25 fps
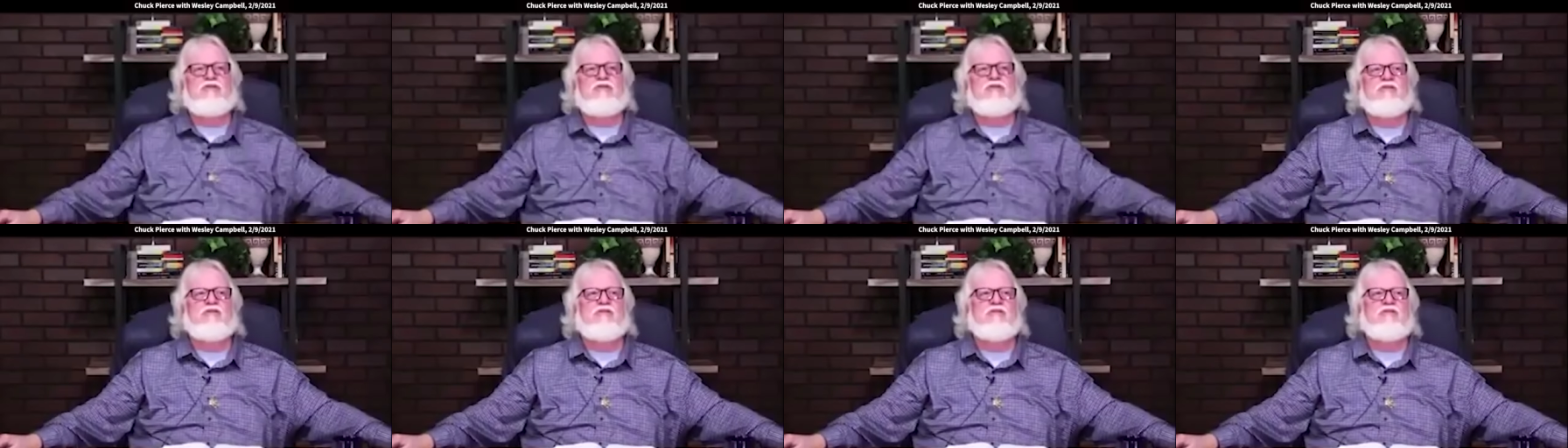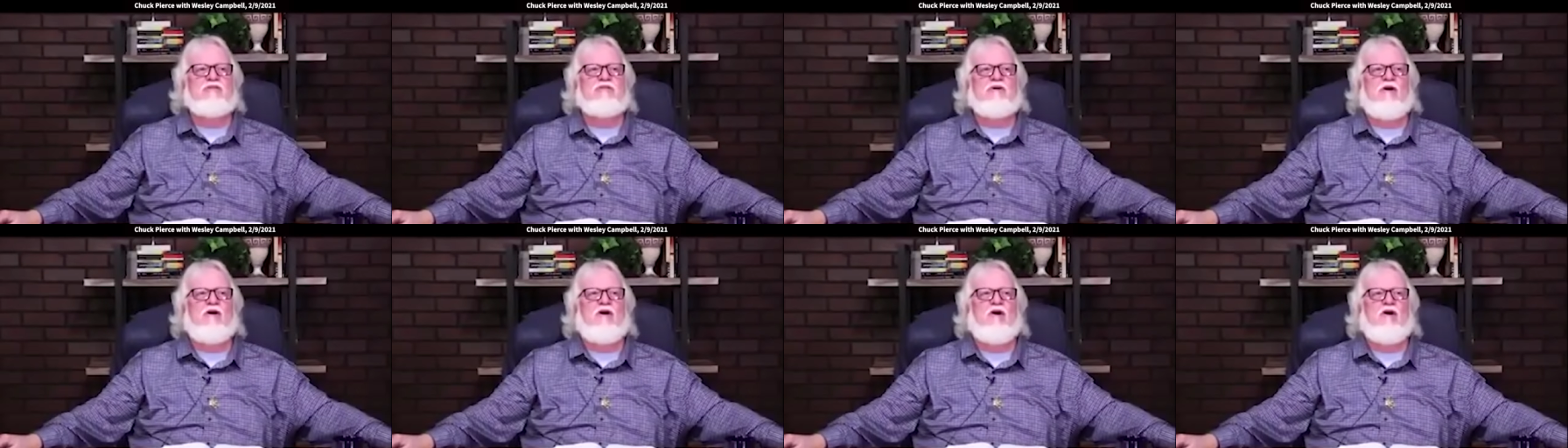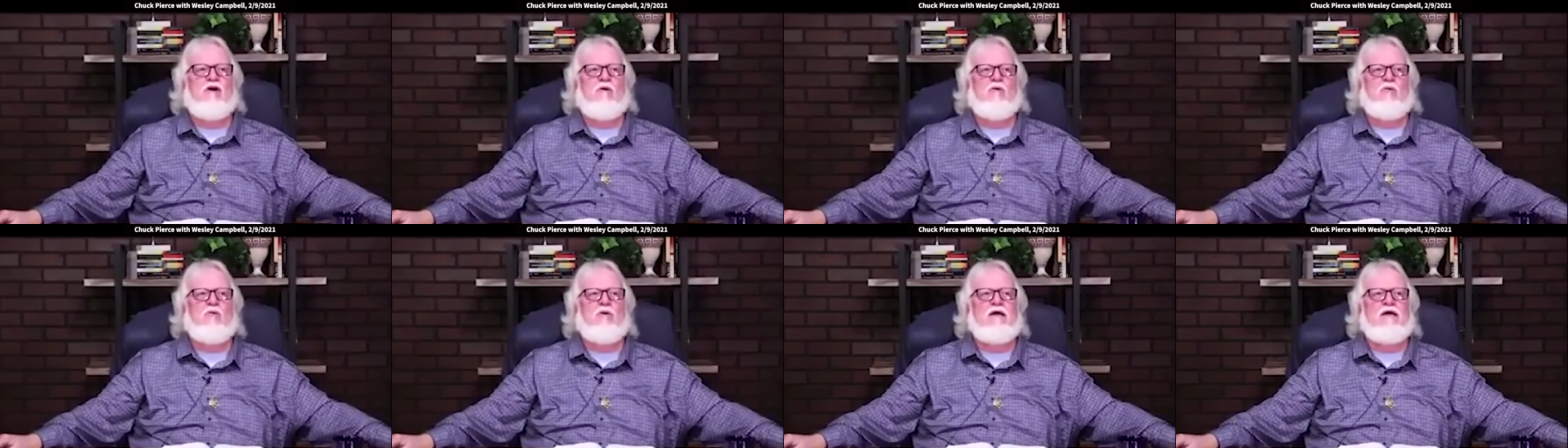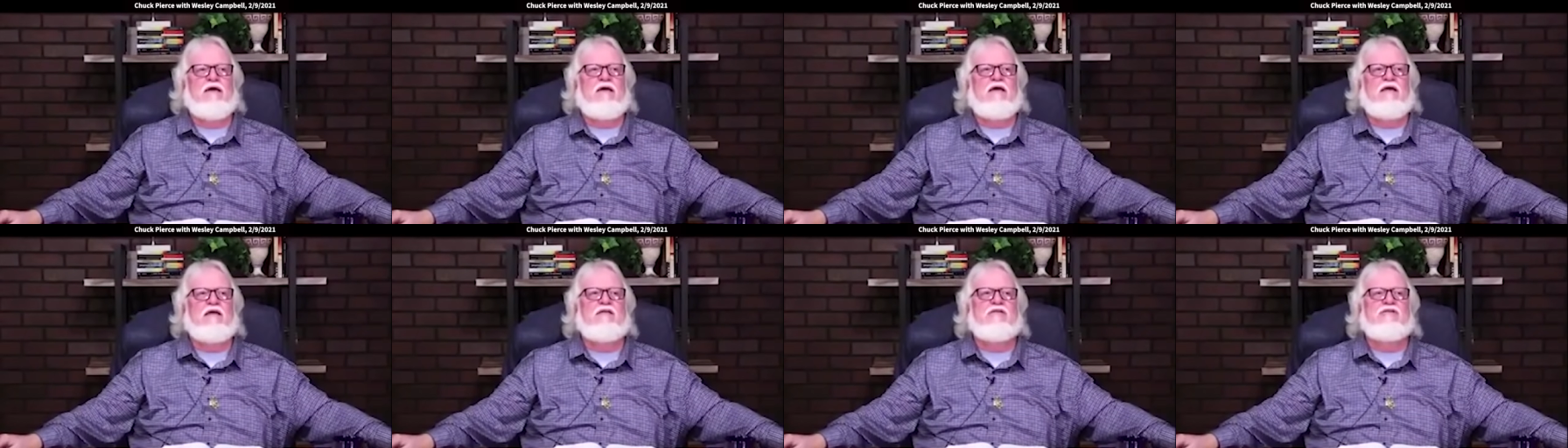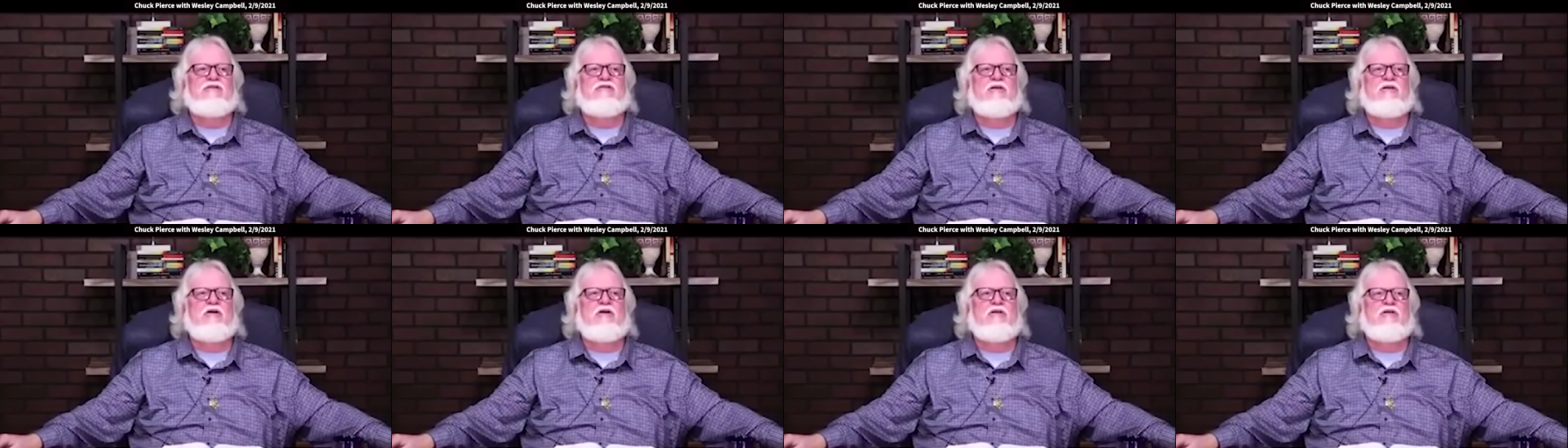just
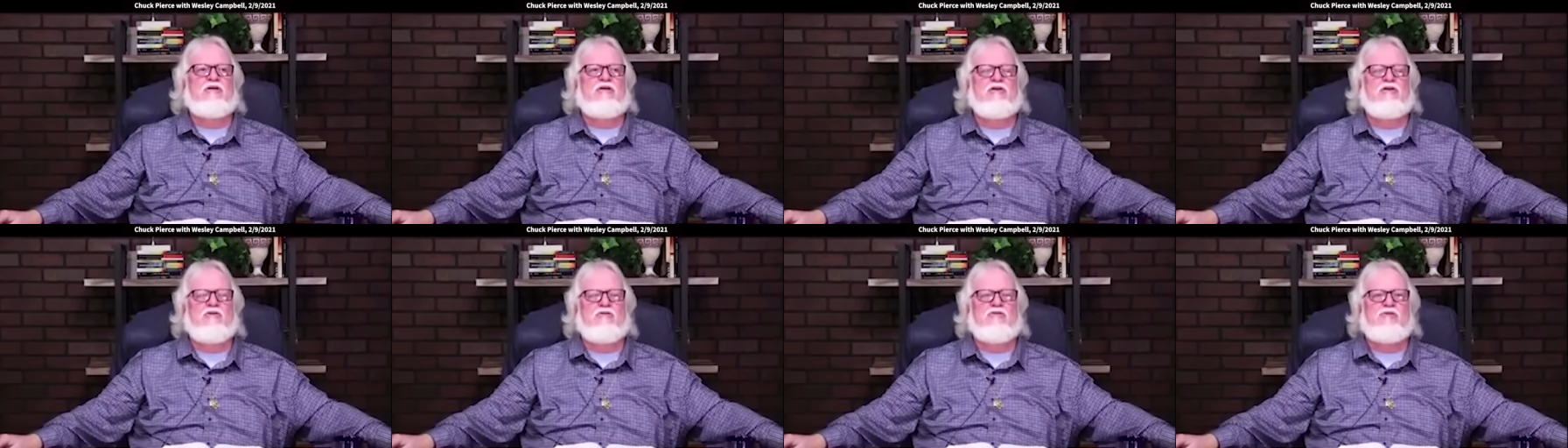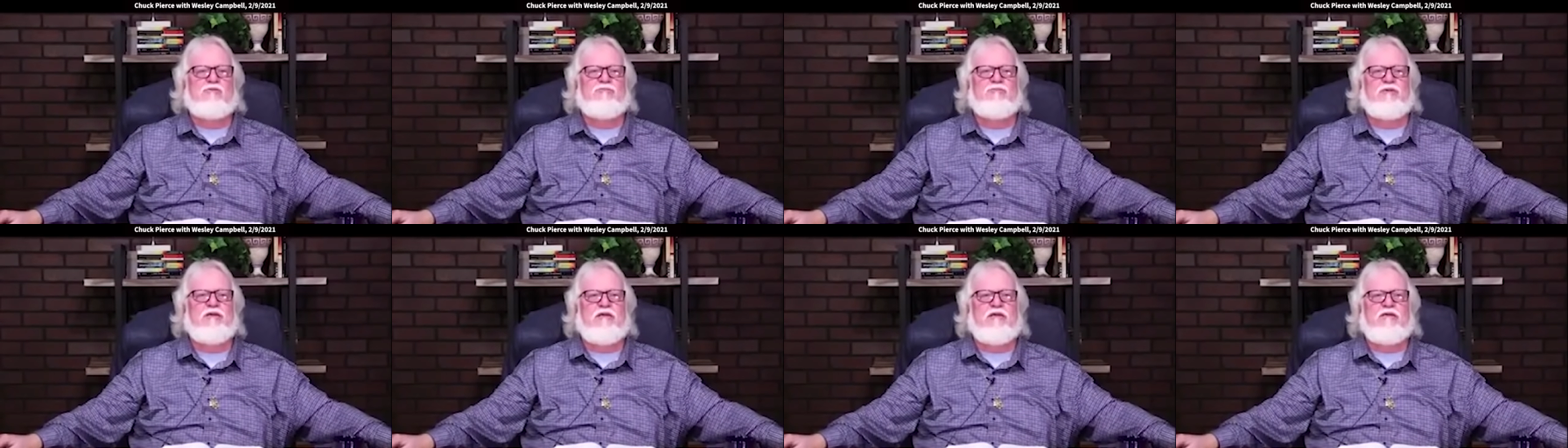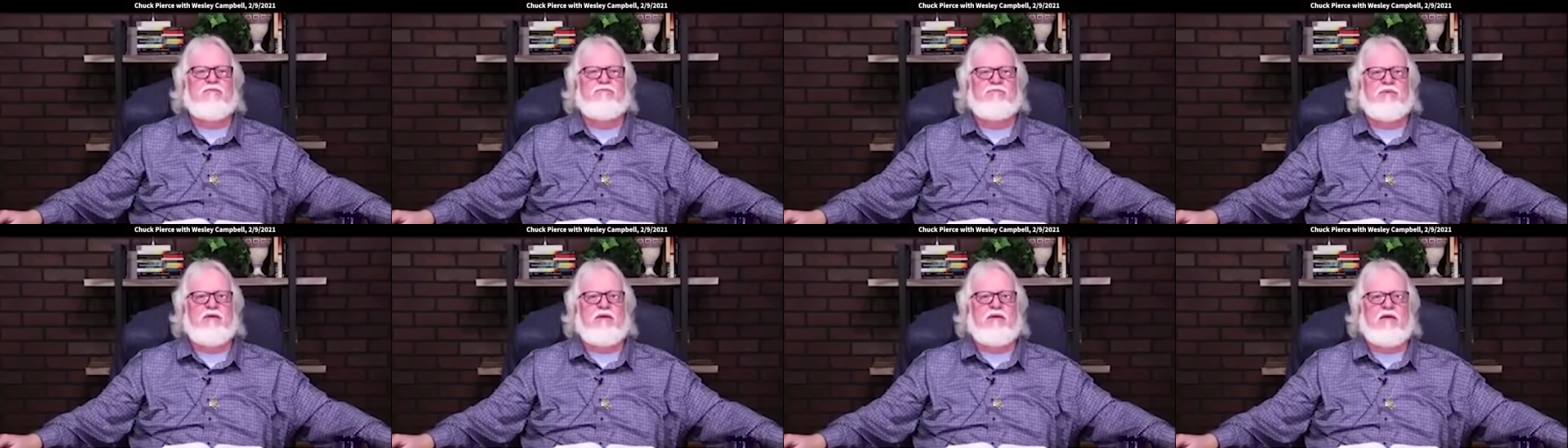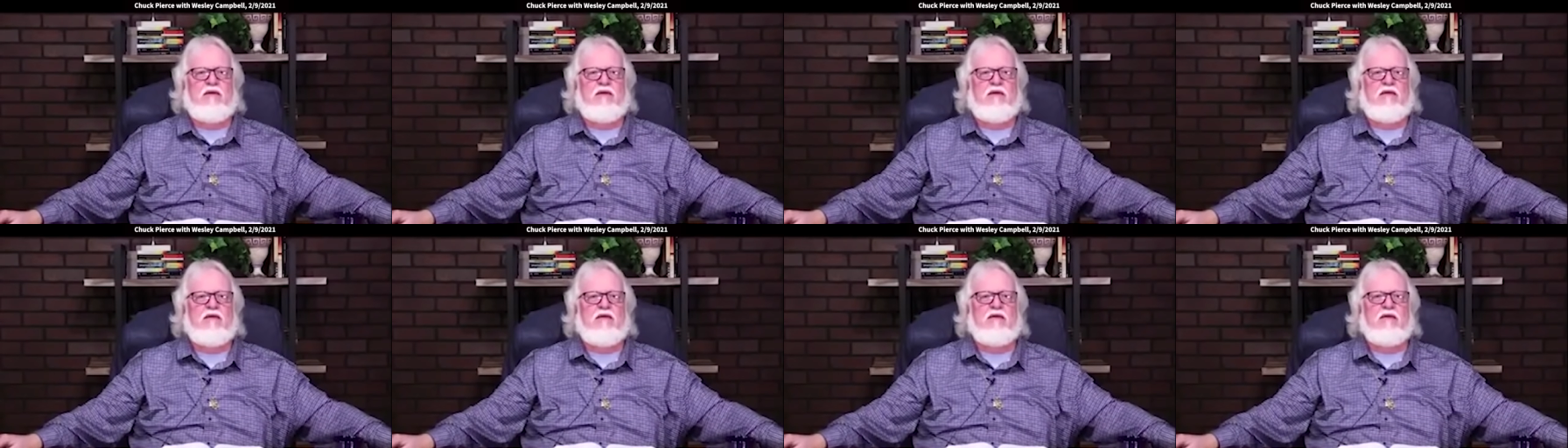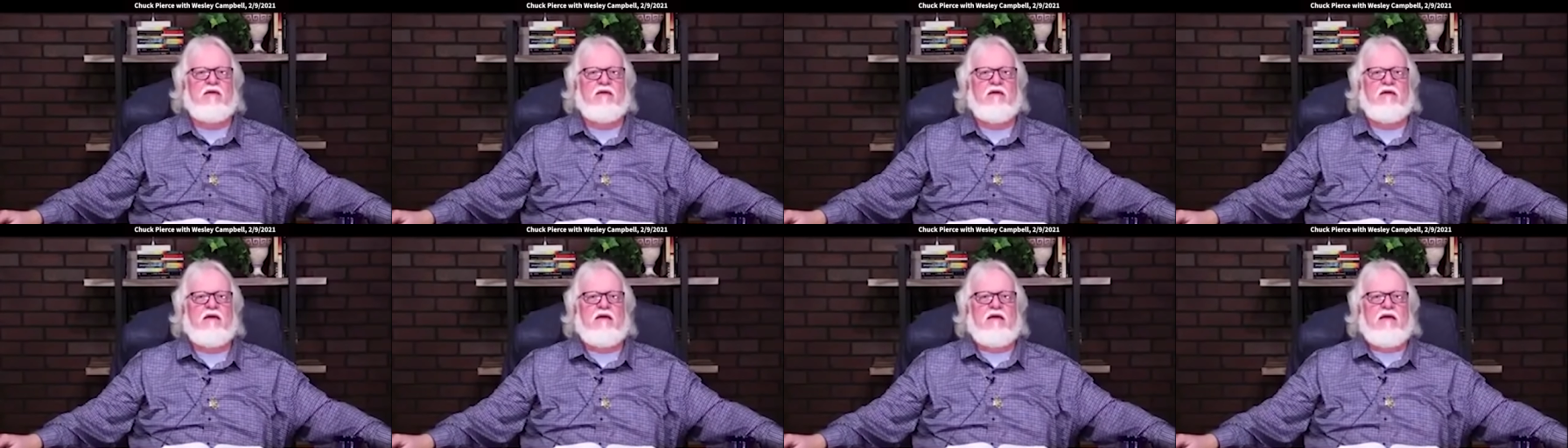always accuse me of being